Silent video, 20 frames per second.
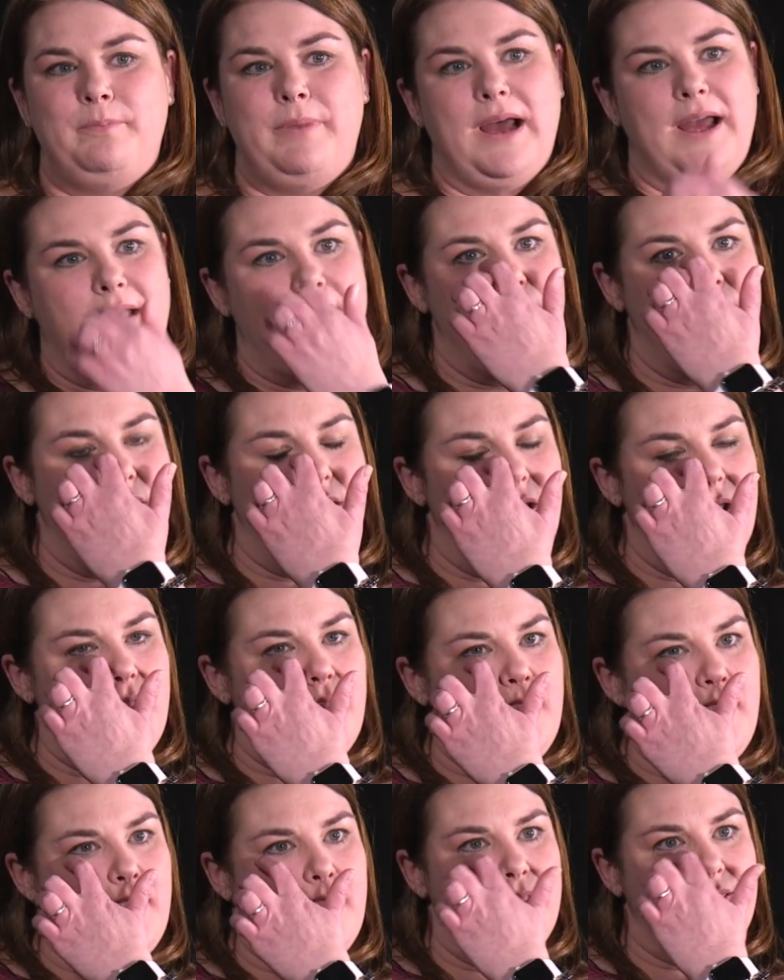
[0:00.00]
But
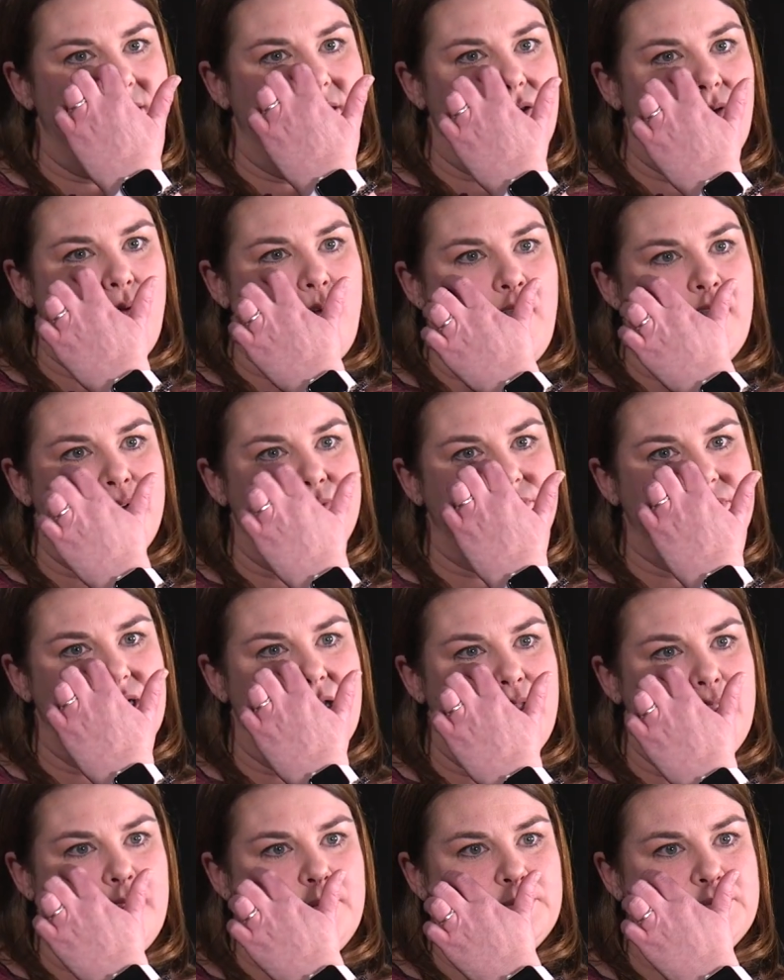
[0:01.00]
I think a lot of
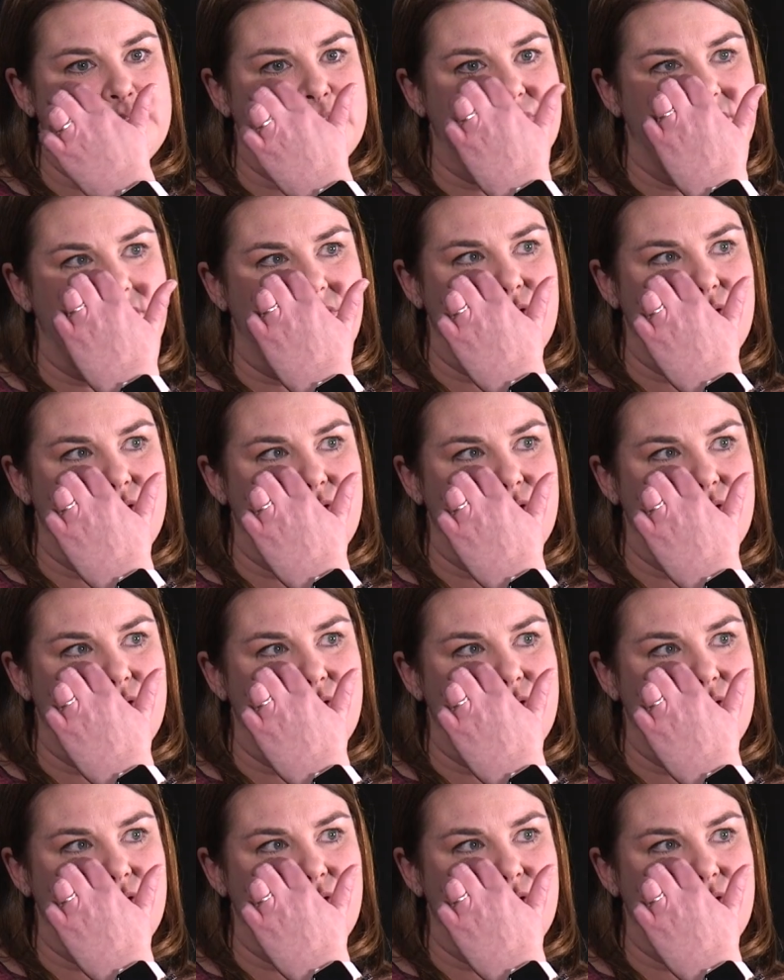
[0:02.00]
times